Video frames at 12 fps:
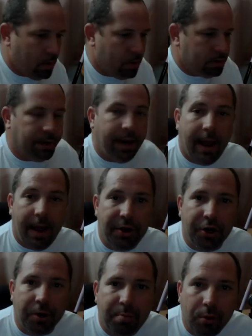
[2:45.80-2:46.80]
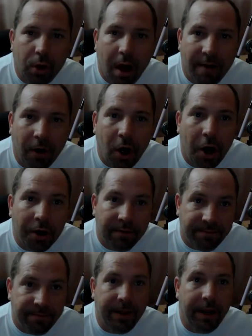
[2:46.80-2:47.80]
So now you're going to pull off 100
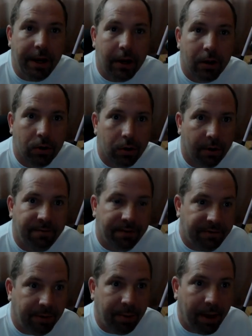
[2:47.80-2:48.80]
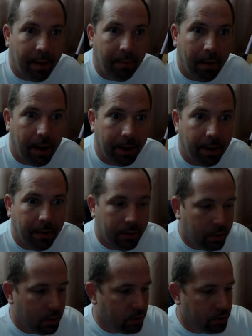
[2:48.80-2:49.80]
feet of 50-pound mono.
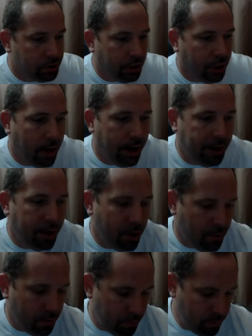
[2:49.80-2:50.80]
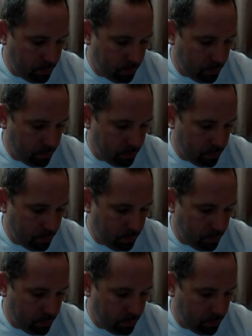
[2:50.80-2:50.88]
So I know